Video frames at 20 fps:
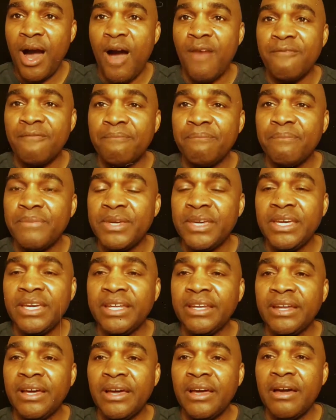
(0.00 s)
of
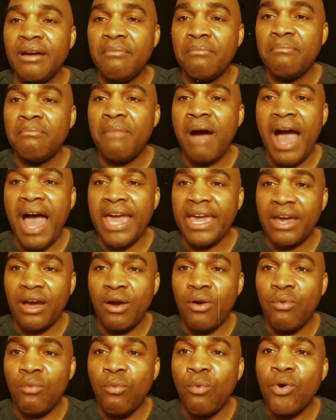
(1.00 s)
being my
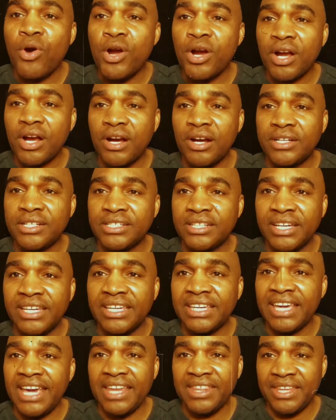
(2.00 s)
worker
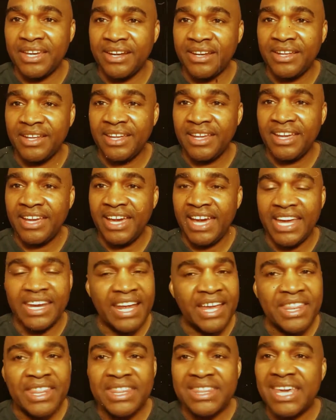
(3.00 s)
together. And
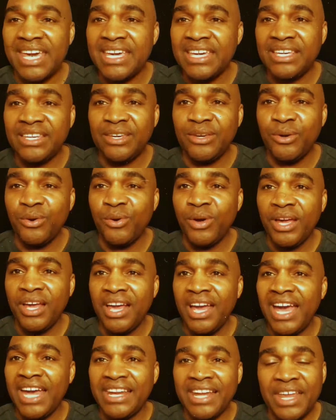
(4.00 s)
I thank you
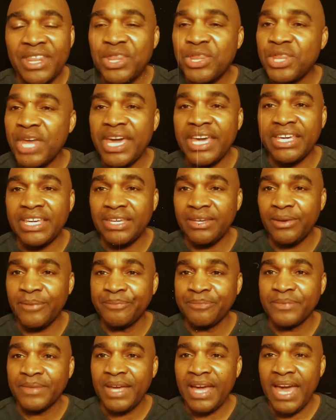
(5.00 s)
and I thank you.
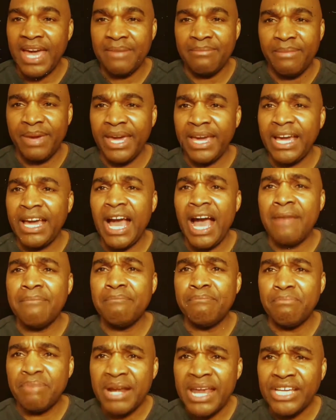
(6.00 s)
And may God
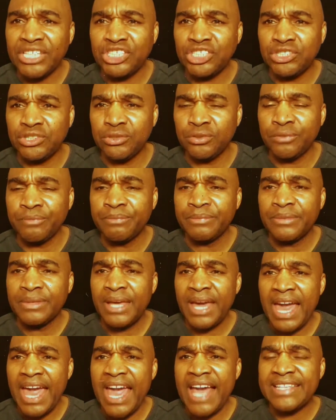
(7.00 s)
bless you
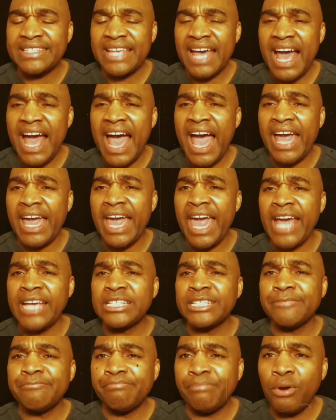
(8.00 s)
as I
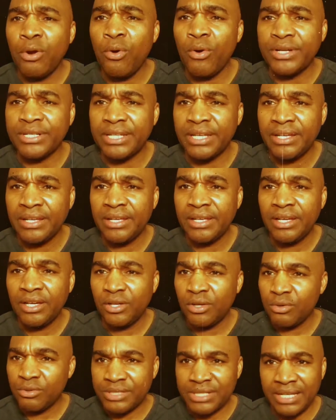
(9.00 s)
exploit,
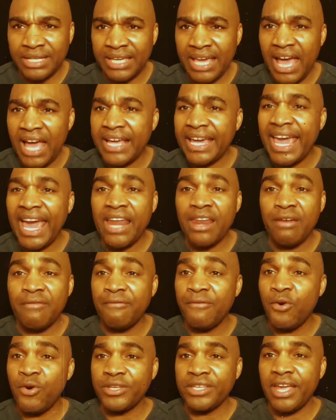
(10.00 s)
glory to God,
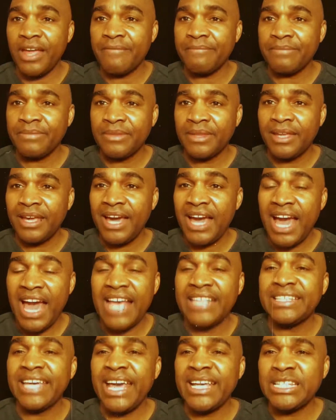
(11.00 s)
California,
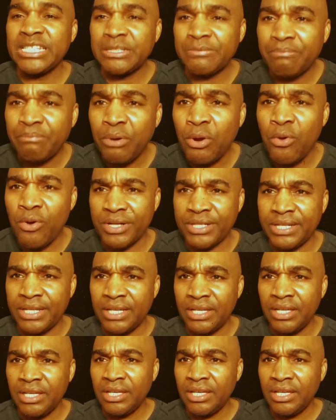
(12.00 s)
as I exploit